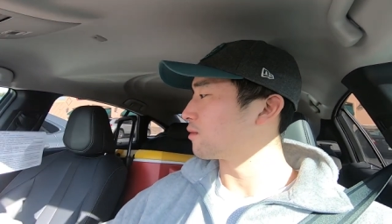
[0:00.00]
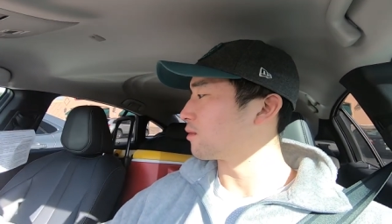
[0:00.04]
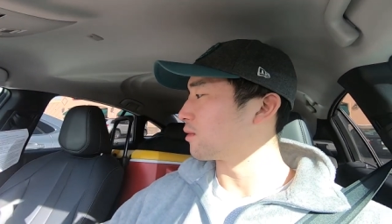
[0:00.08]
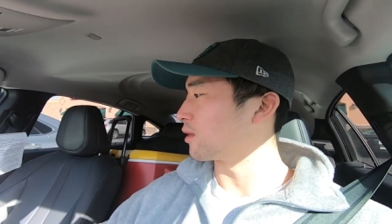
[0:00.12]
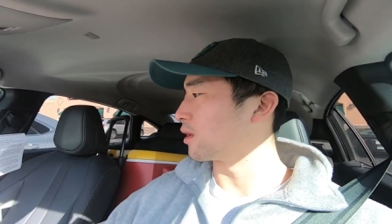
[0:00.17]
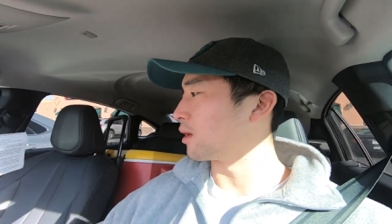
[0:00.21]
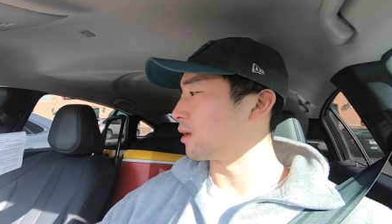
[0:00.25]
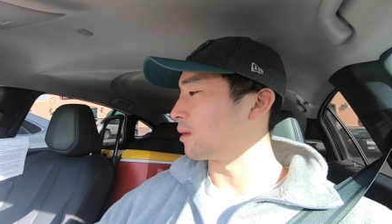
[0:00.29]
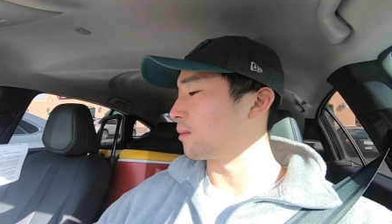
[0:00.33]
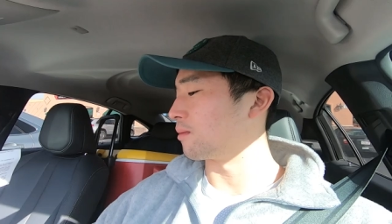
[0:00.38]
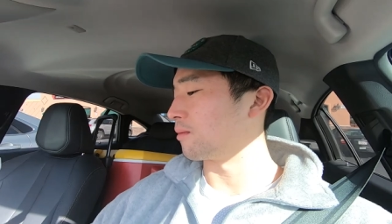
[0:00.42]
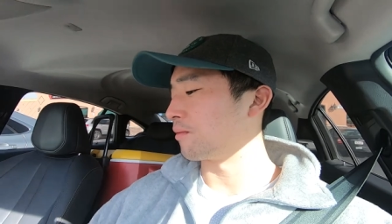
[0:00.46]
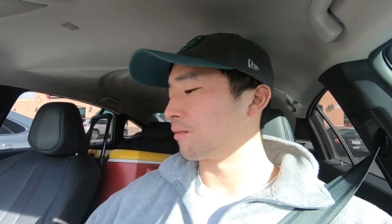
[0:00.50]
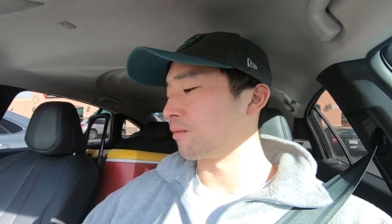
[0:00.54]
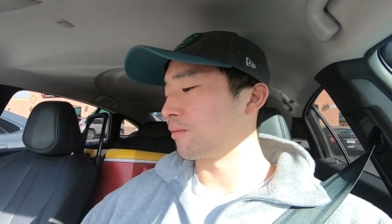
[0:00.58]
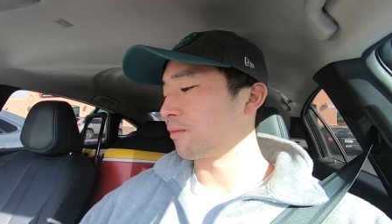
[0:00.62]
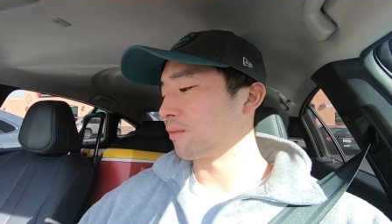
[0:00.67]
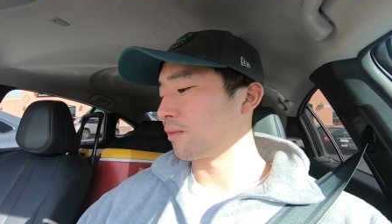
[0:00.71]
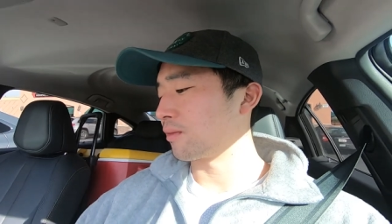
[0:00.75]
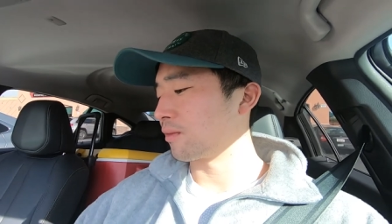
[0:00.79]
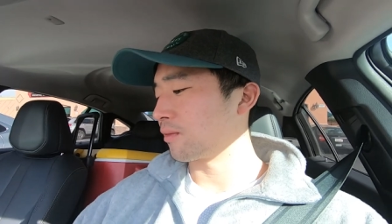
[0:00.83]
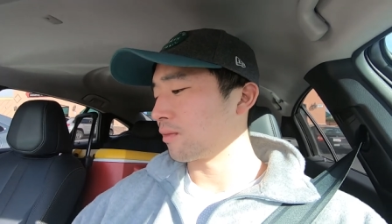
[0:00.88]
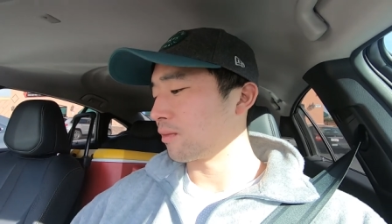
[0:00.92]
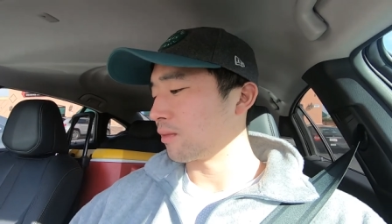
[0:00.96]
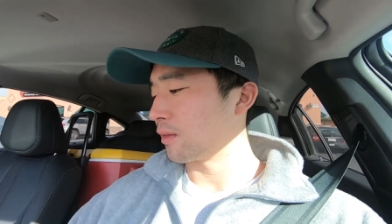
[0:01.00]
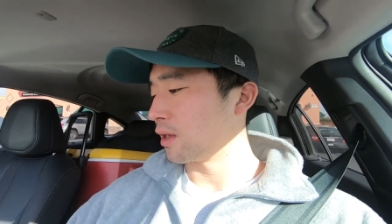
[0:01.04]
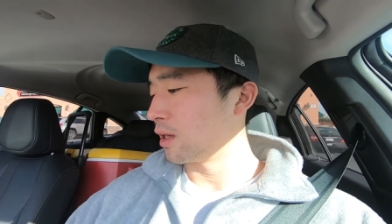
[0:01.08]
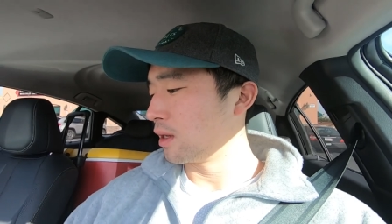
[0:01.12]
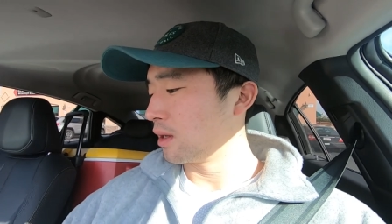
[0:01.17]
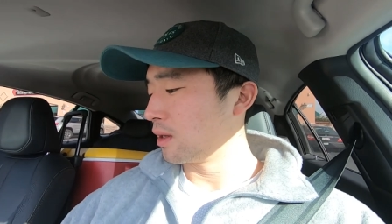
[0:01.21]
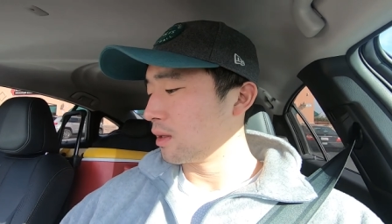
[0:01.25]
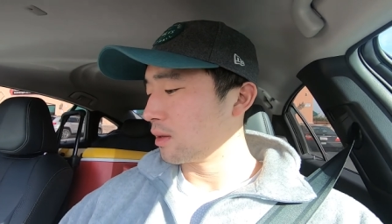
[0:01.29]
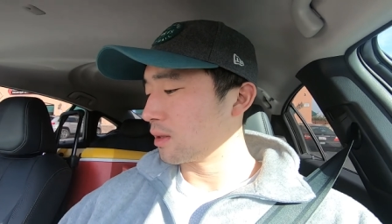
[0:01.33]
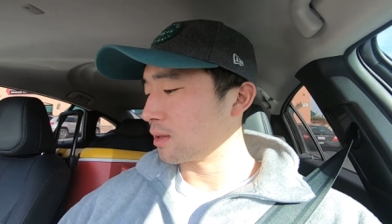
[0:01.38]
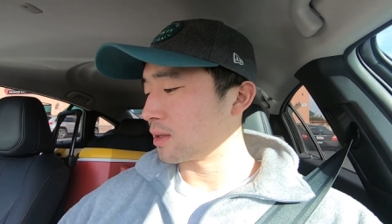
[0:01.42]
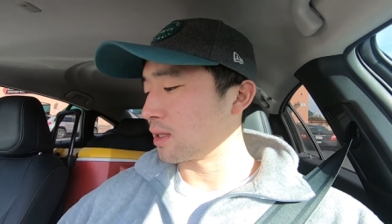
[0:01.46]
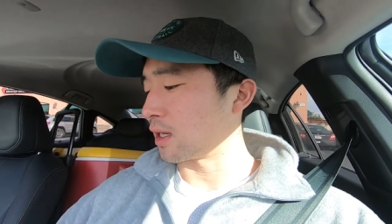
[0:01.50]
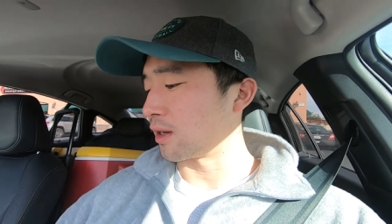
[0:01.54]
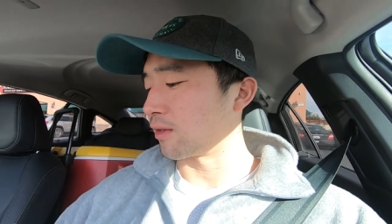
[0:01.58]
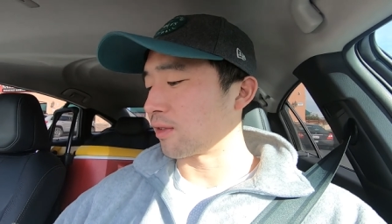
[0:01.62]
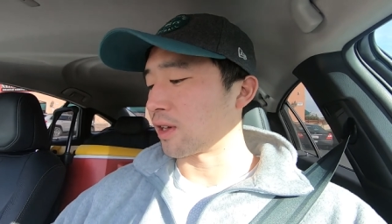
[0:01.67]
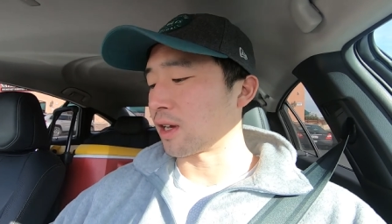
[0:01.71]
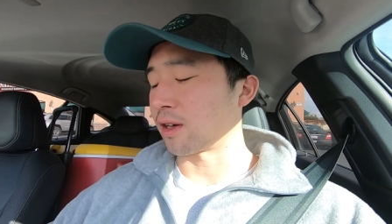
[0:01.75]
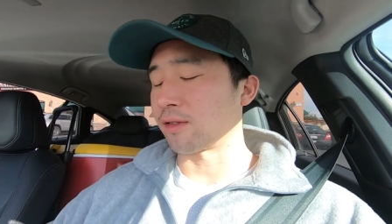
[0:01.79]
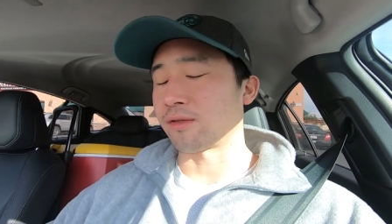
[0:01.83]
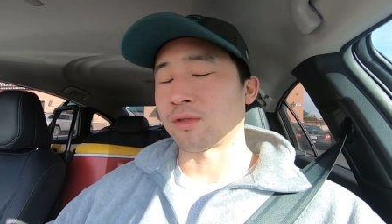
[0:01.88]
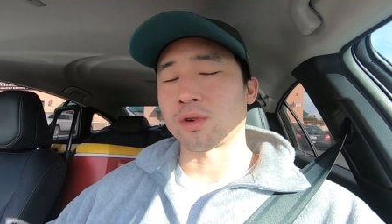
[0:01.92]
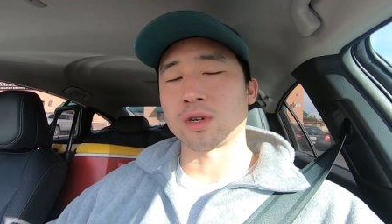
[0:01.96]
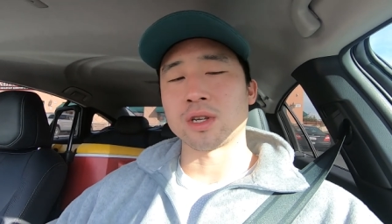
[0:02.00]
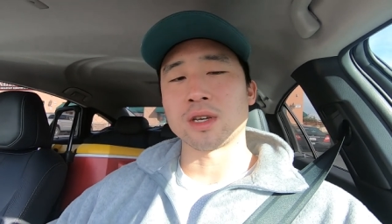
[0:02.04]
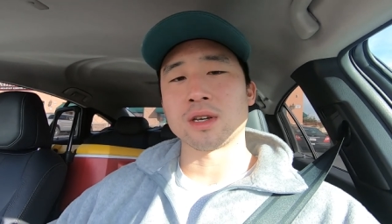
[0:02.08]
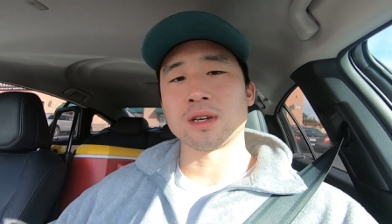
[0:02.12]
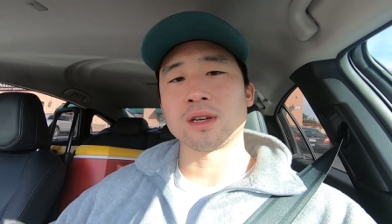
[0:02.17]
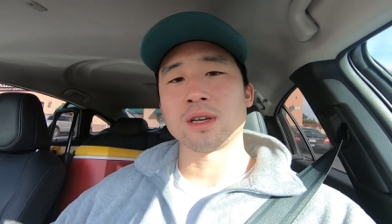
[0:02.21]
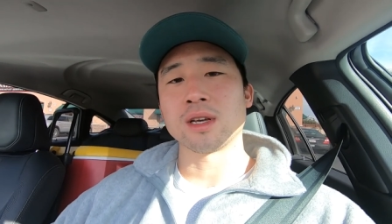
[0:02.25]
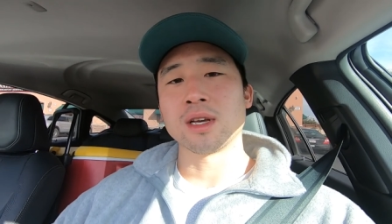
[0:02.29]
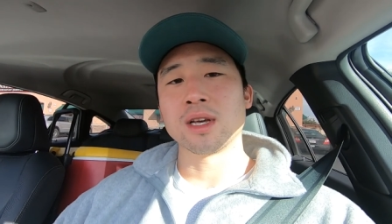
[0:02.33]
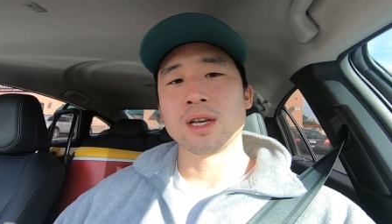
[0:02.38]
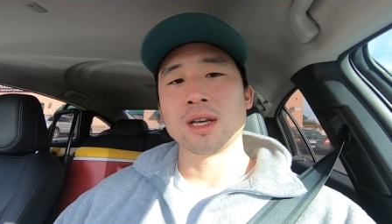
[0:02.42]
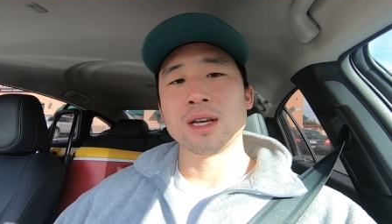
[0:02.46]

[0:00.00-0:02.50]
from the state of California.